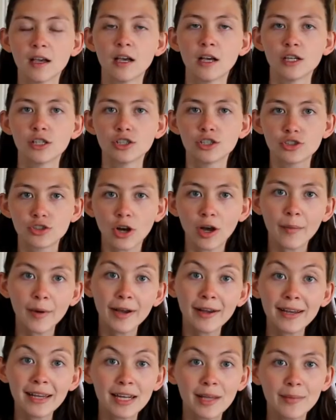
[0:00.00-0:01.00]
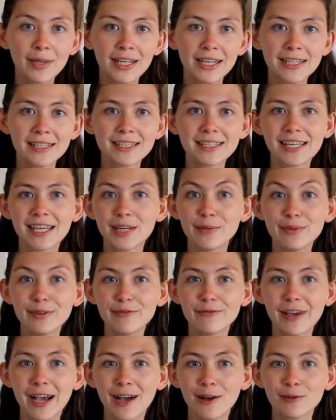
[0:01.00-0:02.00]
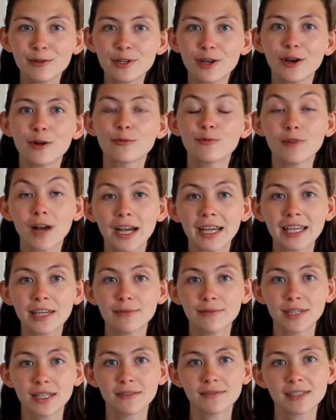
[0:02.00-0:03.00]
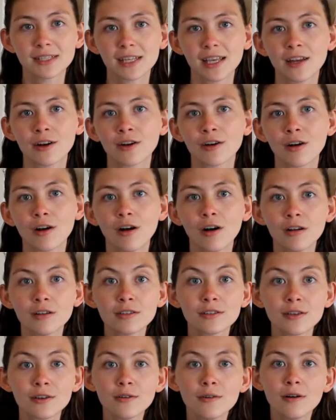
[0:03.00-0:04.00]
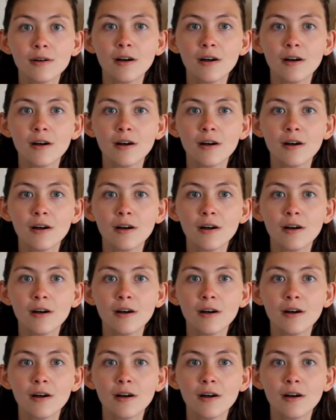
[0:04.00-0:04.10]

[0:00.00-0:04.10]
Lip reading: Strawberry anemones can be found on rocky reefs and are also